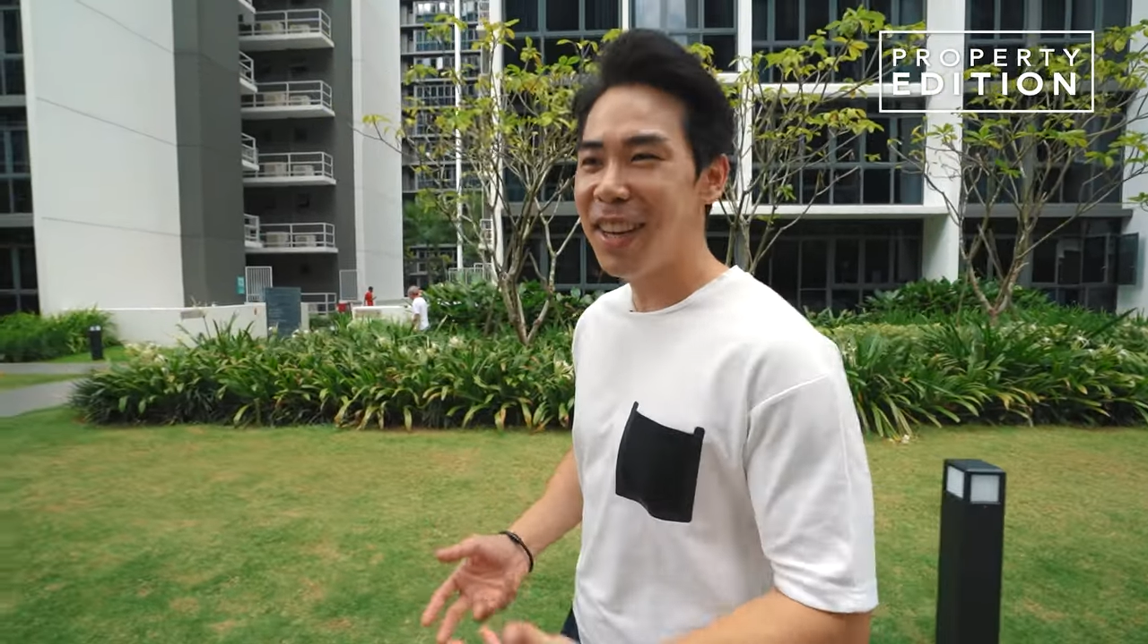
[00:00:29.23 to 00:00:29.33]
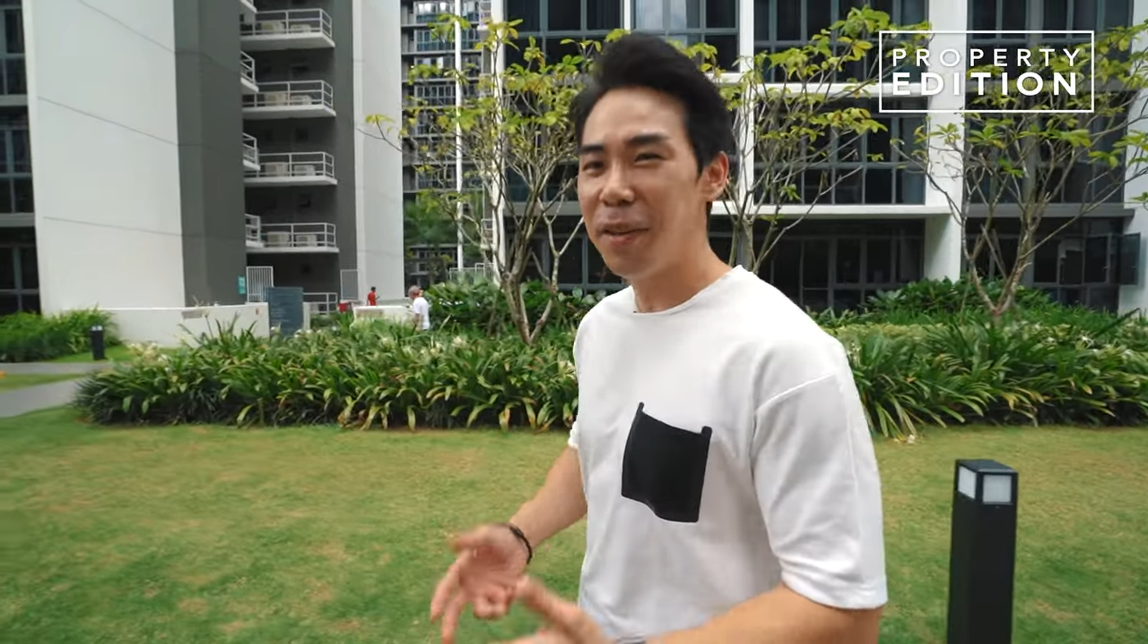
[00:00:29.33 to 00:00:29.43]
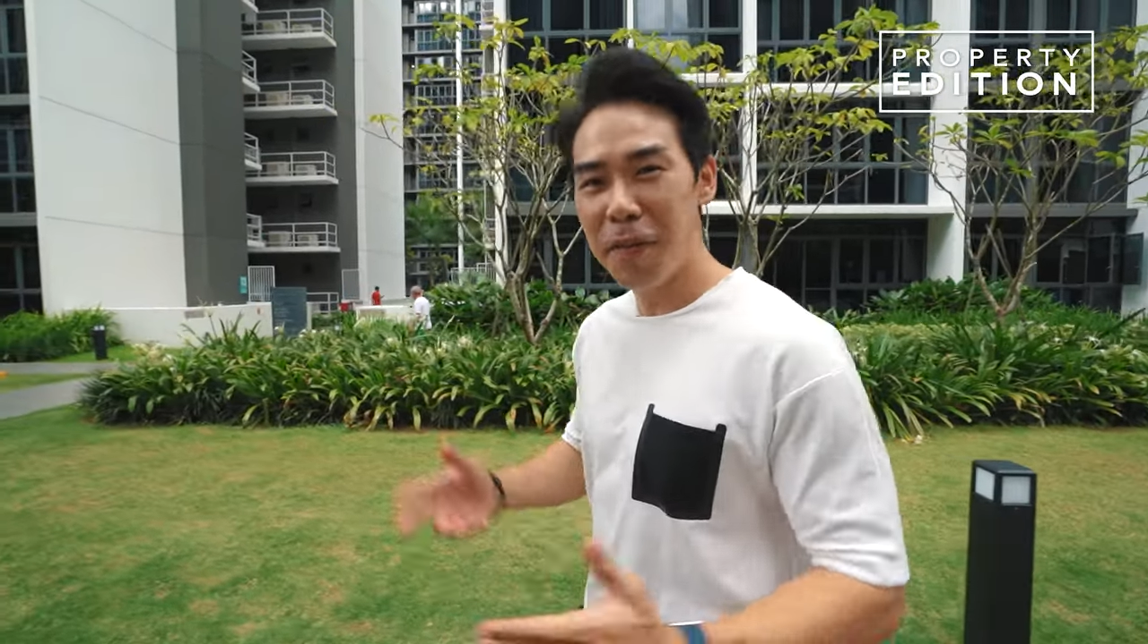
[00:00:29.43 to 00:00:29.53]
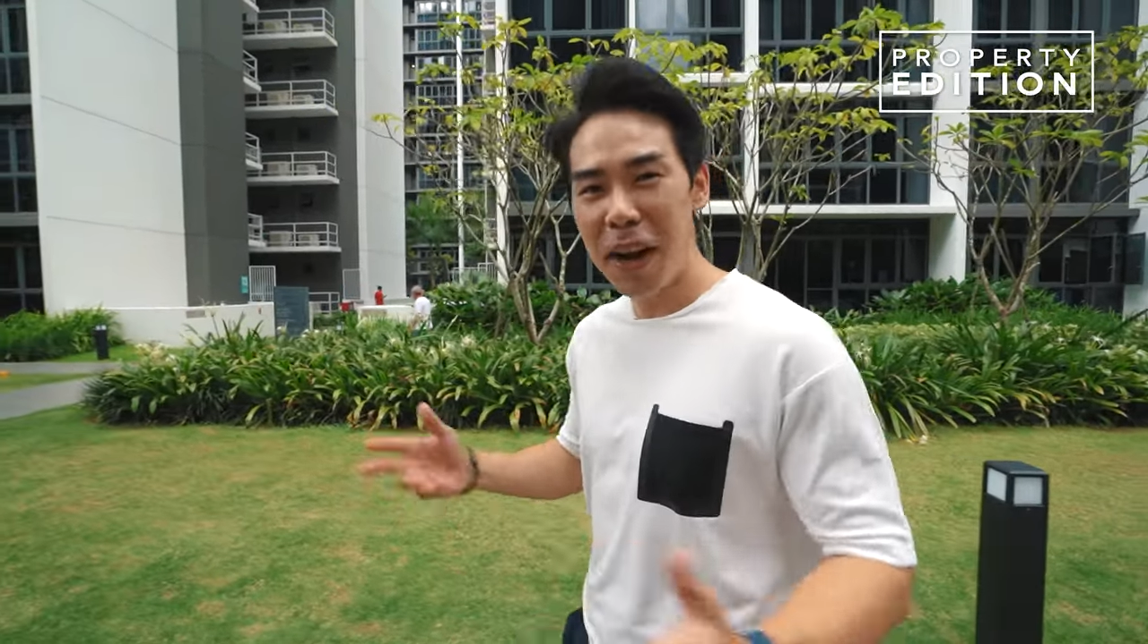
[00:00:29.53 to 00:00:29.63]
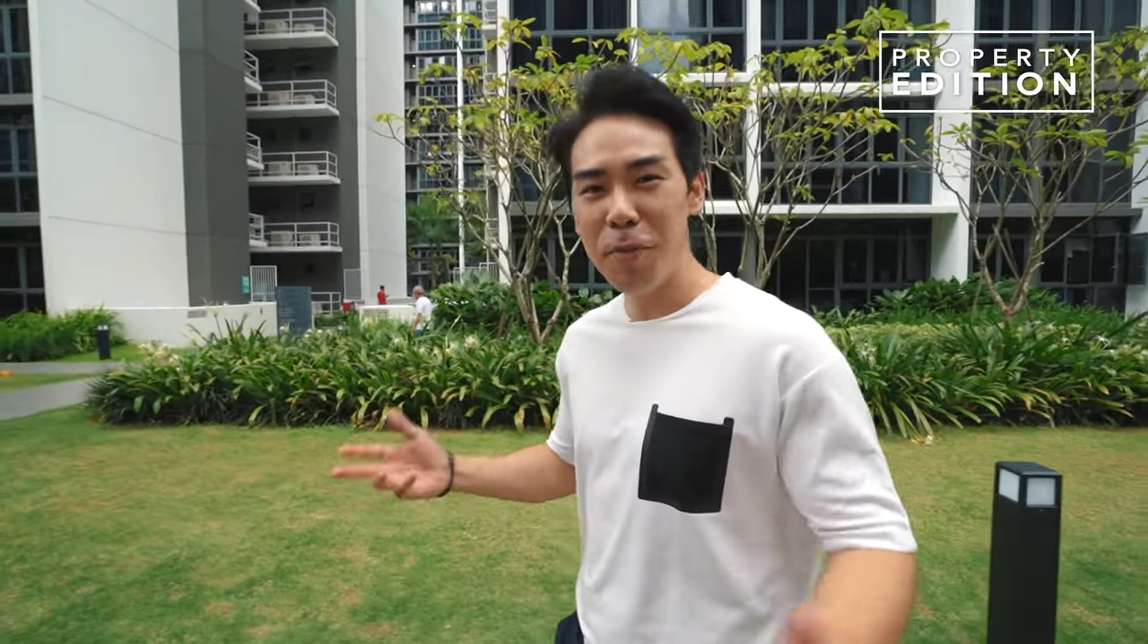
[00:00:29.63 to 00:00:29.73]

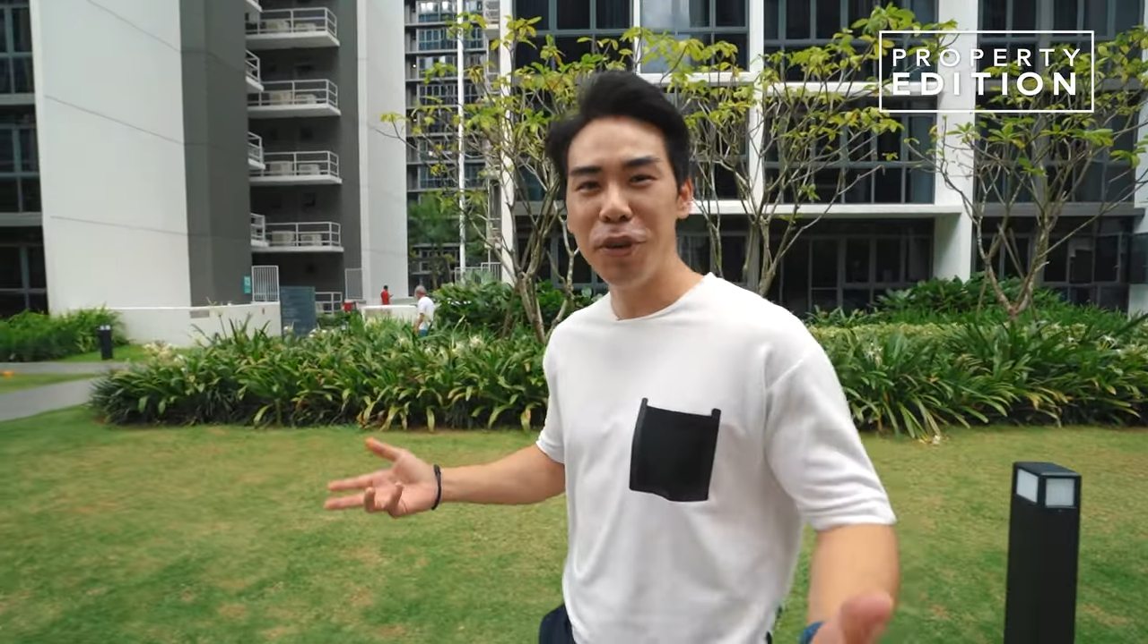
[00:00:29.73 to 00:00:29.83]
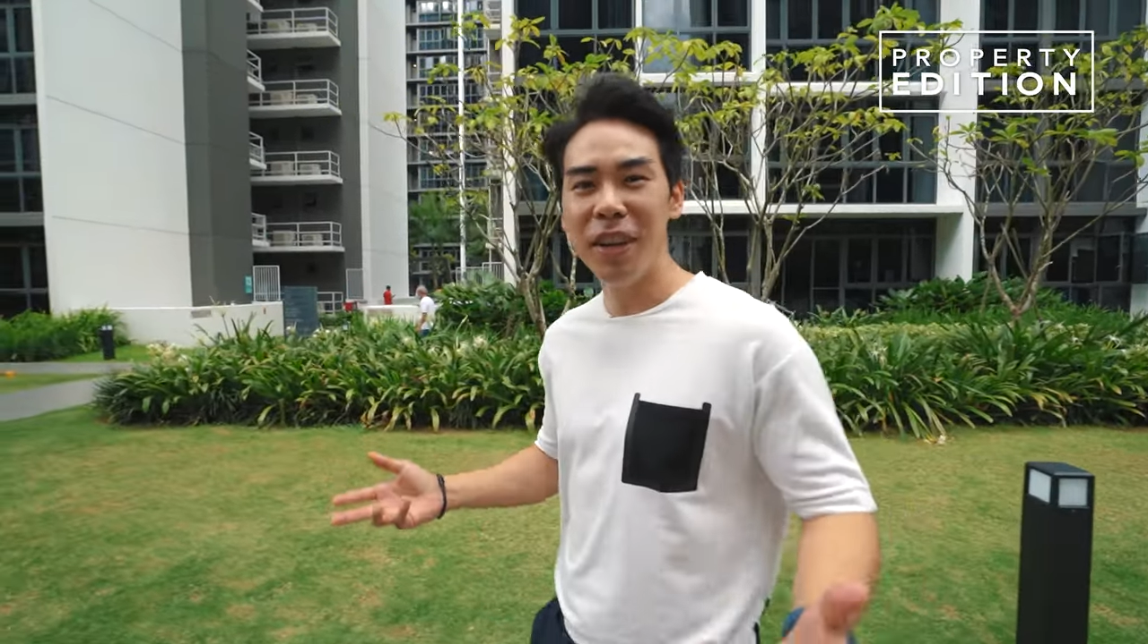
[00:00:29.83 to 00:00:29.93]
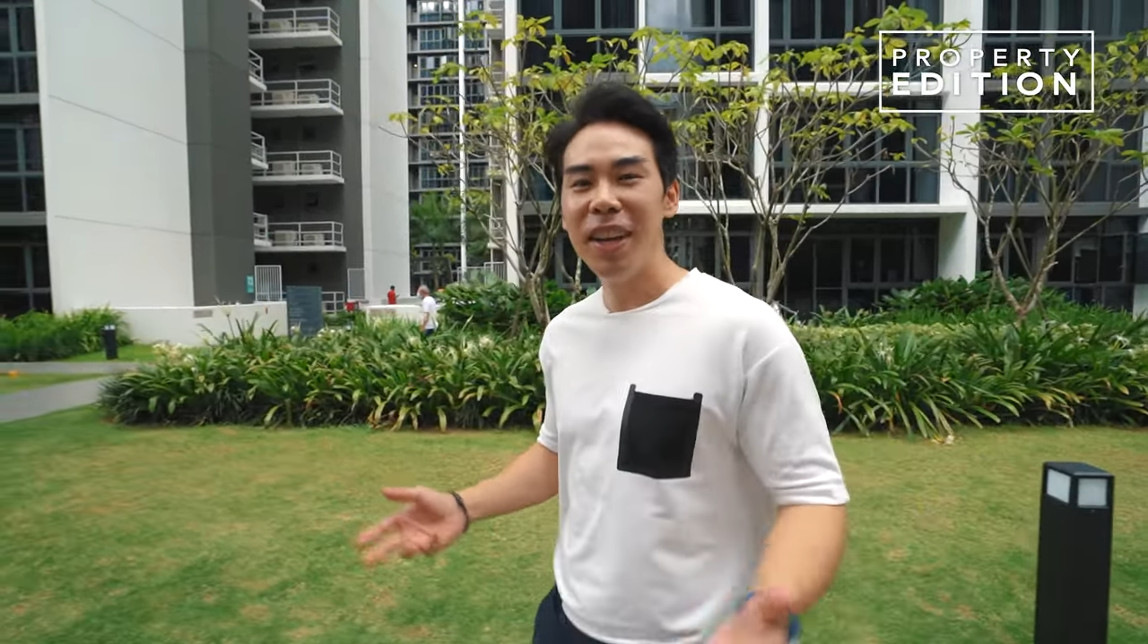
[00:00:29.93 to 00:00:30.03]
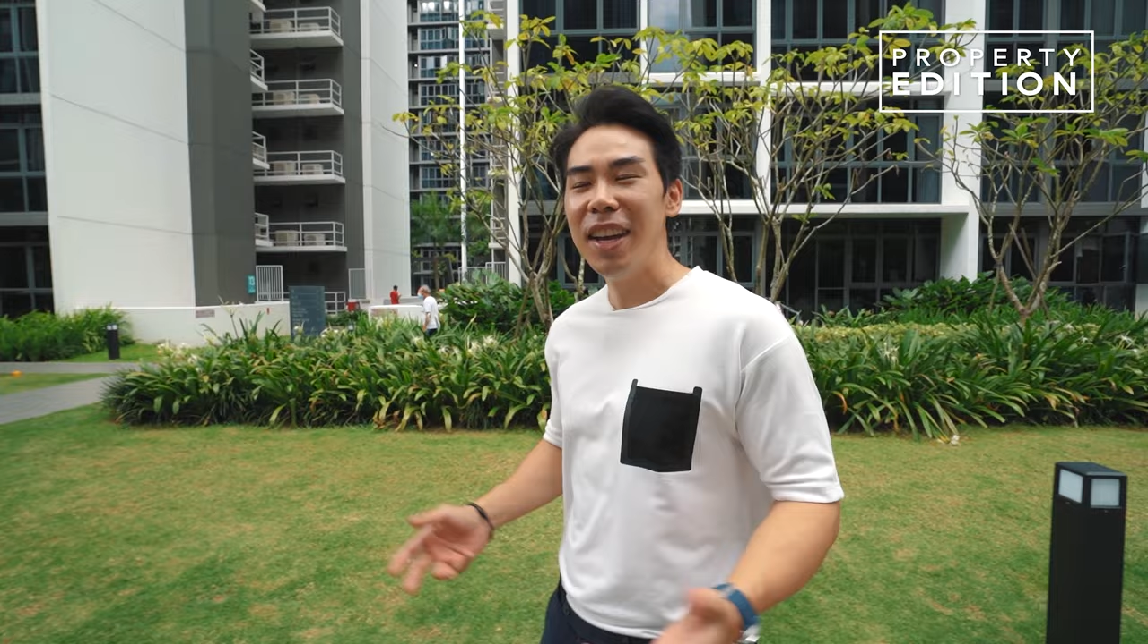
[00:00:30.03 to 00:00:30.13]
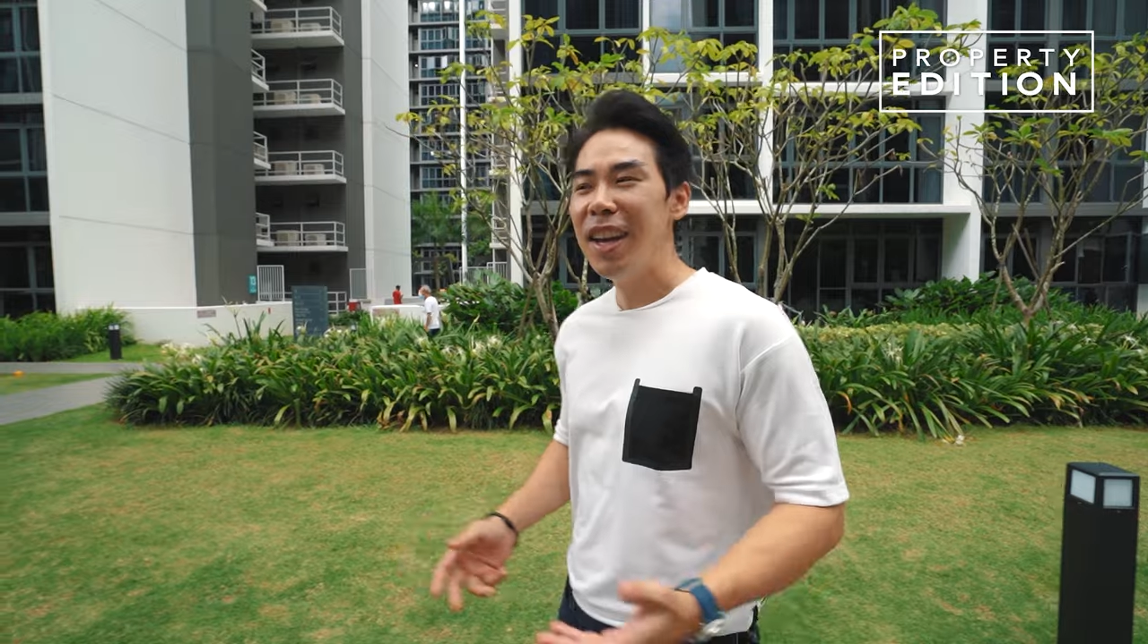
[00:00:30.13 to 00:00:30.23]
and vibrant.